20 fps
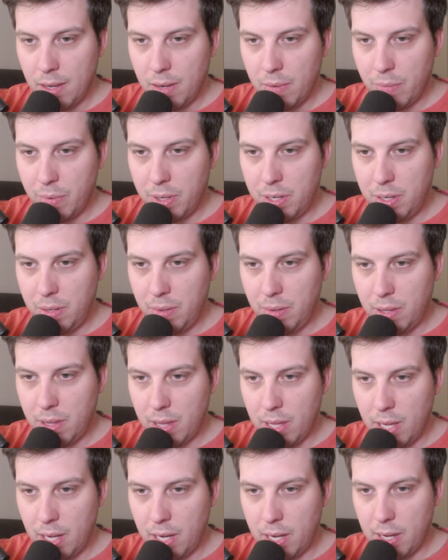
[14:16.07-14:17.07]
What do you
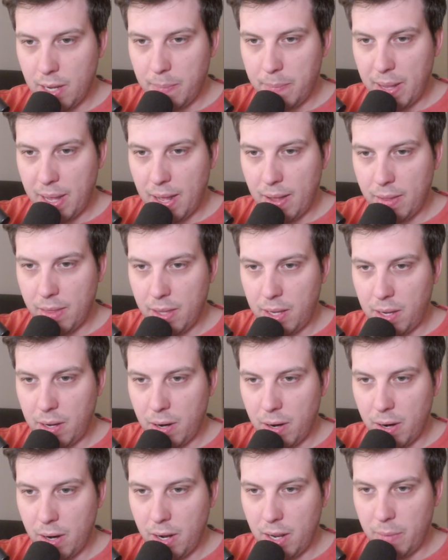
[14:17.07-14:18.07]
think about the
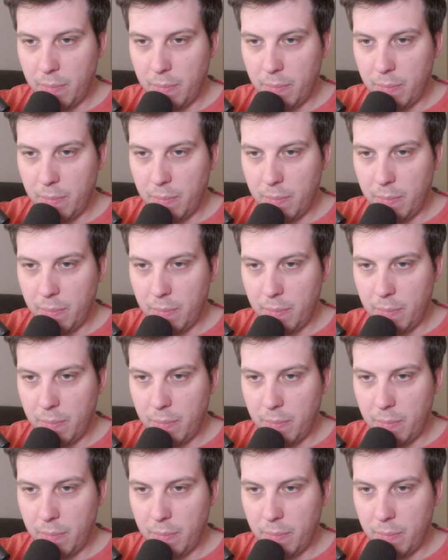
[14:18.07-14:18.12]
current